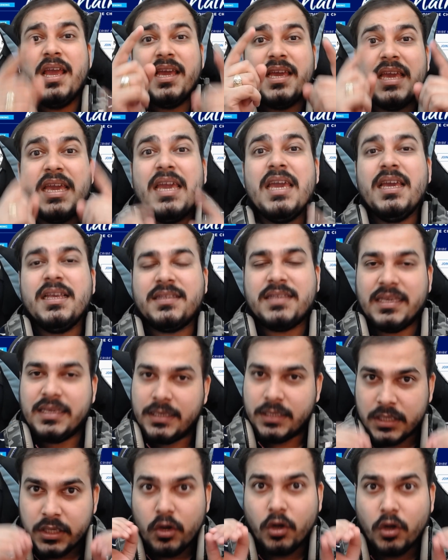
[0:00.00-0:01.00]
He is seeing,
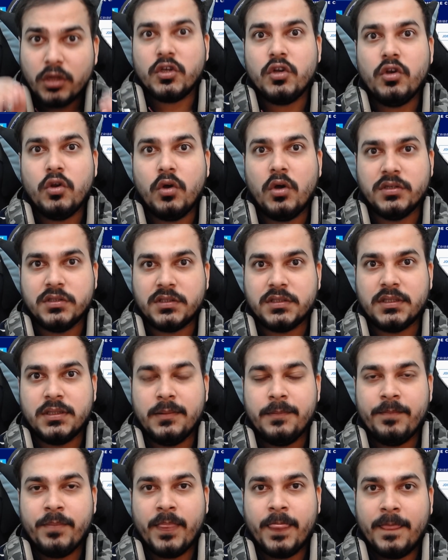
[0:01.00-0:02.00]
he also
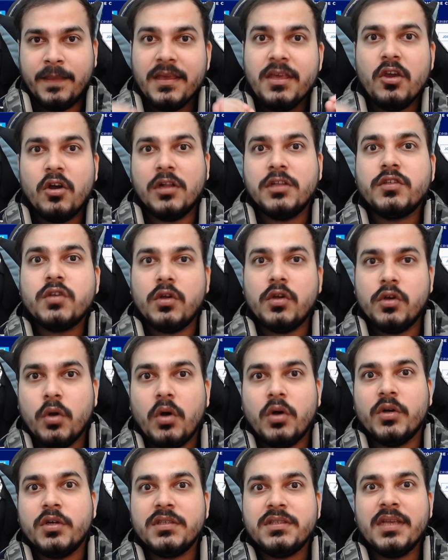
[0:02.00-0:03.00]

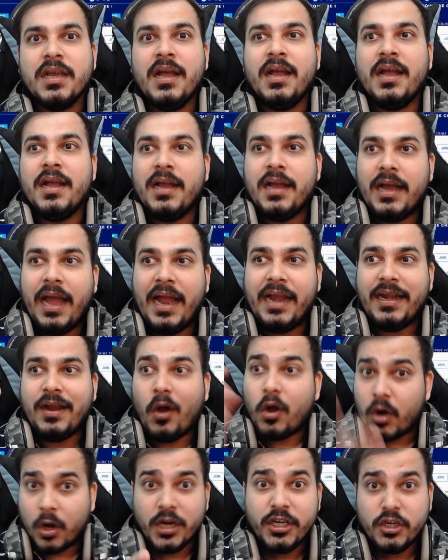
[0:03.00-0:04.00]
knows. And
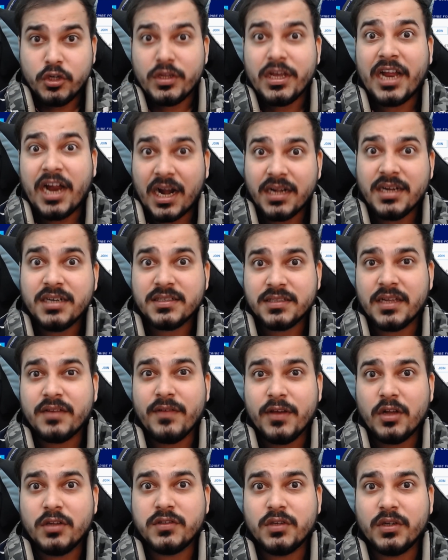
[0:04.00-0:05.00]
according to the Gartner
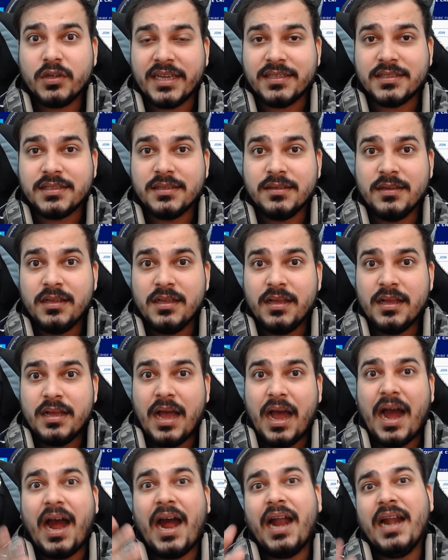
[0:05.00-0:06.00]
survey also, guys,
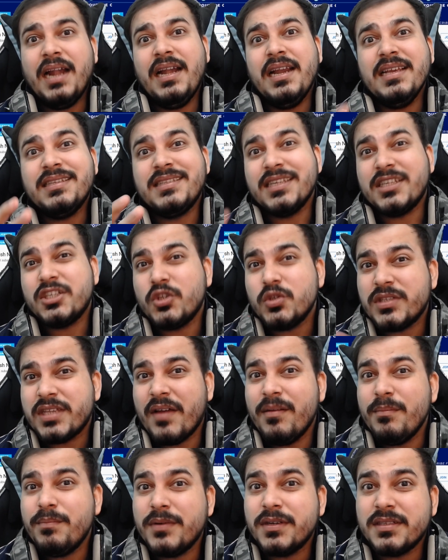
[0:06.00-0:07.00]
hardly 6 to
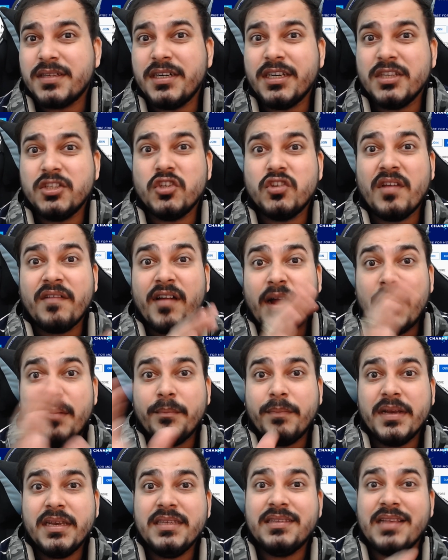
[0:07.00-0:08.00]
7% of our
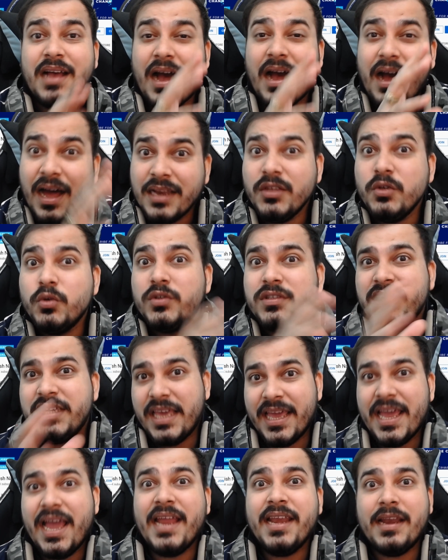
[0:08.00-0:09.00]
companies are using
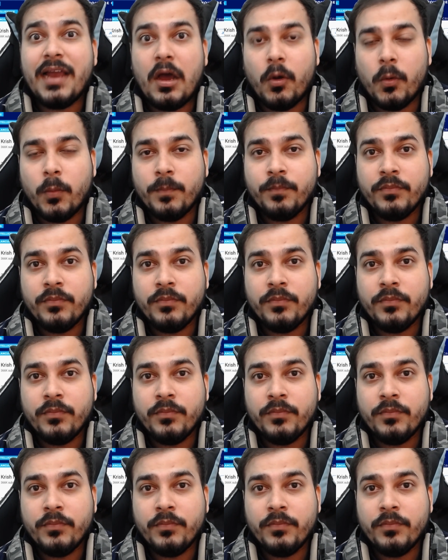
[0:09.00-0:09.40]
AI now.